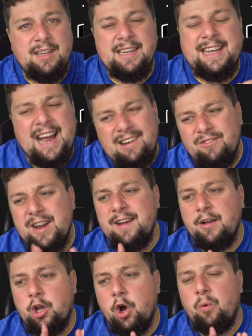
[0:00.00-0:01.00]
And you can't
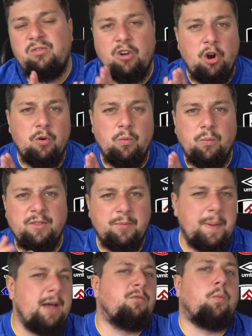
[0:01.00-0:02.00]
really go wrong with a
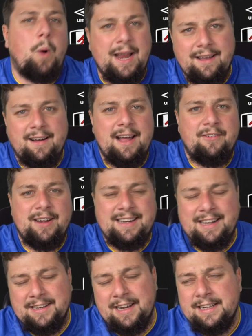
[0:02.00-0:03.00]
bit of white lettering,
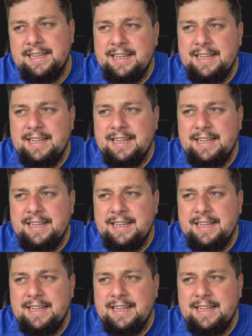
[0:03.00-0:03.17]
can you?